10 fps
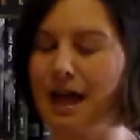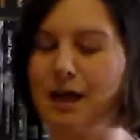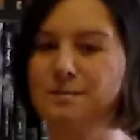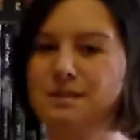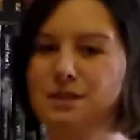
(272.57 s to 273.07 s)

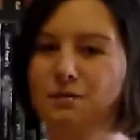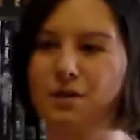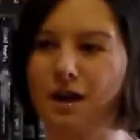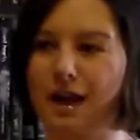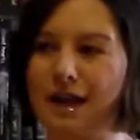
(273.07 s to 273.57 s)
Um, so
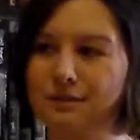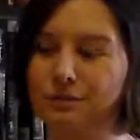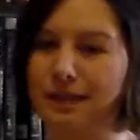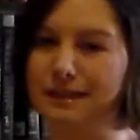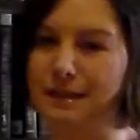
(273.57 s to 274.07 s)
far, I have
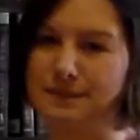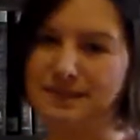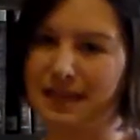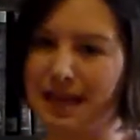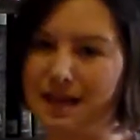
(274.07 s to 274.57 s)
read Les
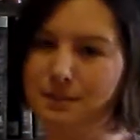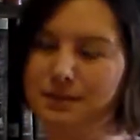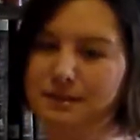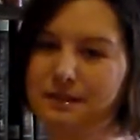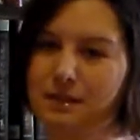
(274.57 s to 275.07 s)

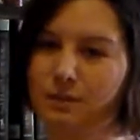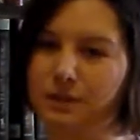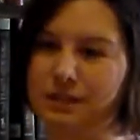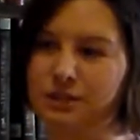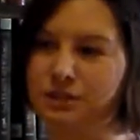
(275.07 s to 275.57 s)
Miserables,
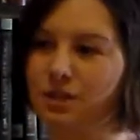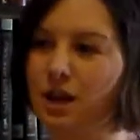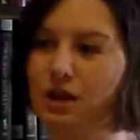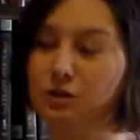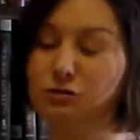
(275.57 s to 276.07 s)
which
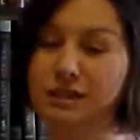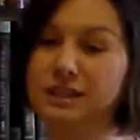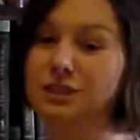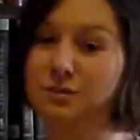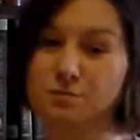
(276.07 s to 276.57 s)

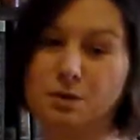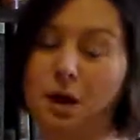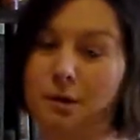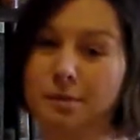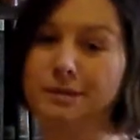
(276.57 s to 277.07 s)
really should
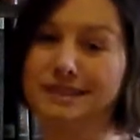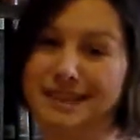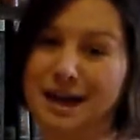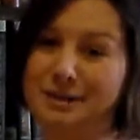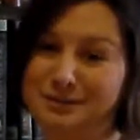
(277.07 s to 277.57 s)
probably
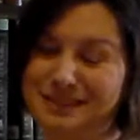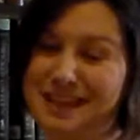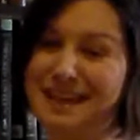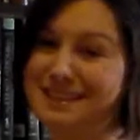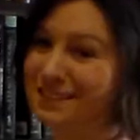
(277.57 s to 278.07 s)
count
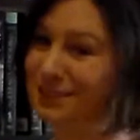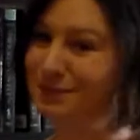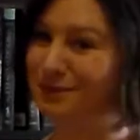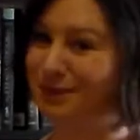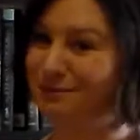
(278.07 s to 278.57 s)
as
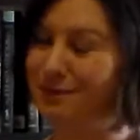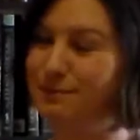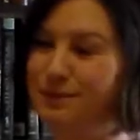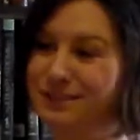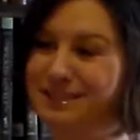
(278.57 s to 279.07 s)
two or three
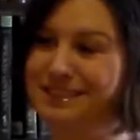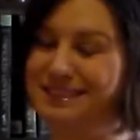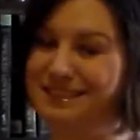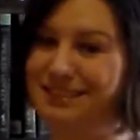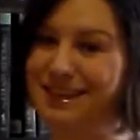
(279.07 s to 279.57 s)
books,
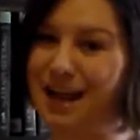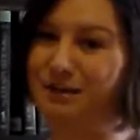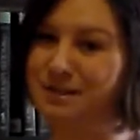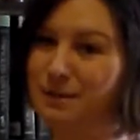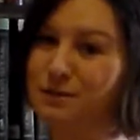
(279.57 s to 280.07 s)
considering
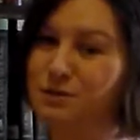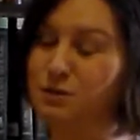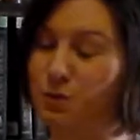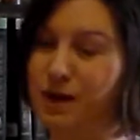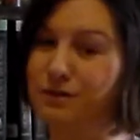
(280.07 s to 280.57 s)
how it's about
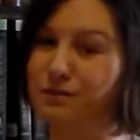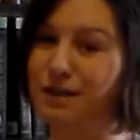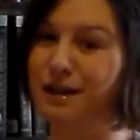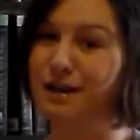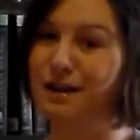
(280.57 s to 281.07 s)

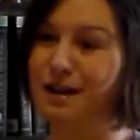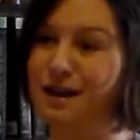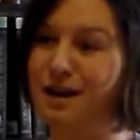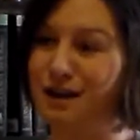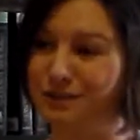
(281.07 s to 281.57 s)

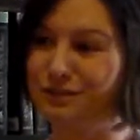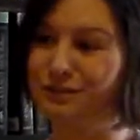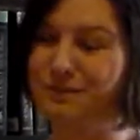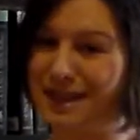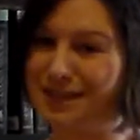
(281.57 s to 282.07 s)

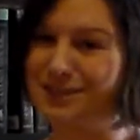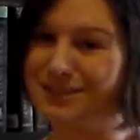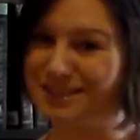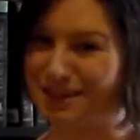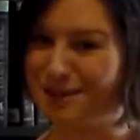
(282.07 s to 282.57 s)
1,200
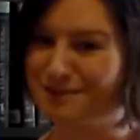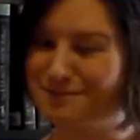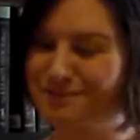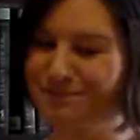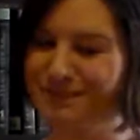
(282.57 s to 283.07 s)
pages long.
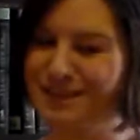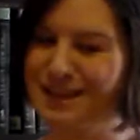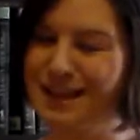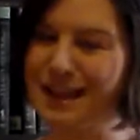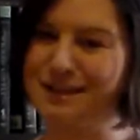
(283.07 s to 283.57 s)

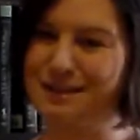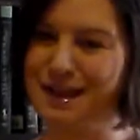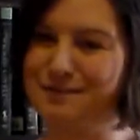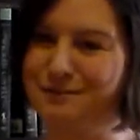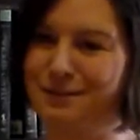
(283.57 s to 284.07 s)
I
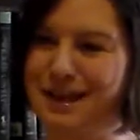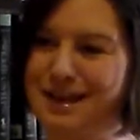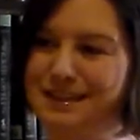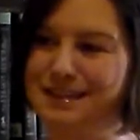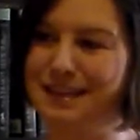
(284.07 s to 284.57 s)
have
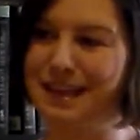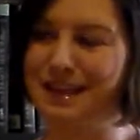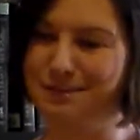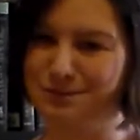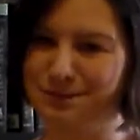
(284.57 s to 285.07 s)
read
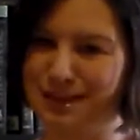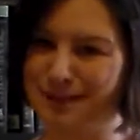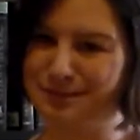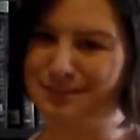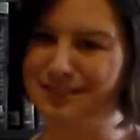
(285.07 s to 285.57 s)
Anne of Green
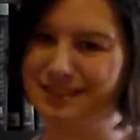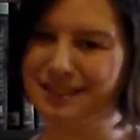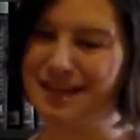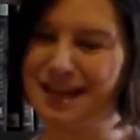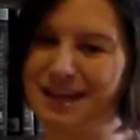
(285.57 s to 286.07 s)
Gables,
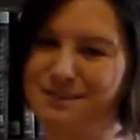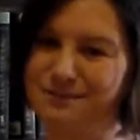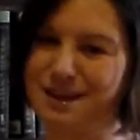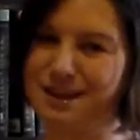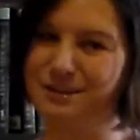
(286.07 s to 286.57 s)
I
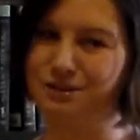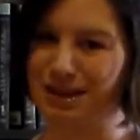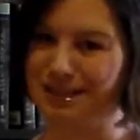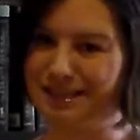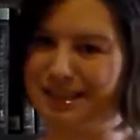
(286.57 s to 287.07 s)
have read
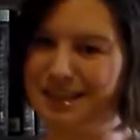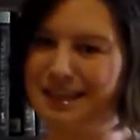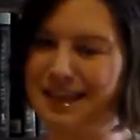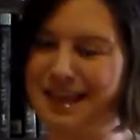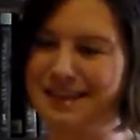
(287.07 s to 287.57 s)
Dracula,
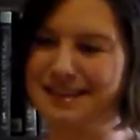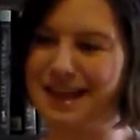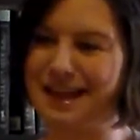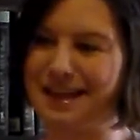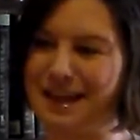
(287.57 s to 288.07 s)
and
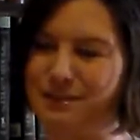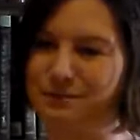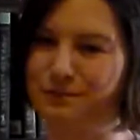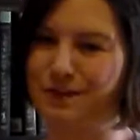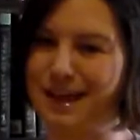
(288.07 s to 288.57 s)
I have
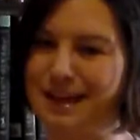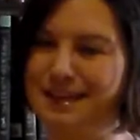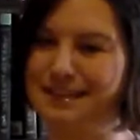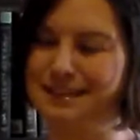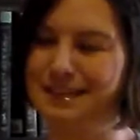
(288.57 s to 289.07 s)
read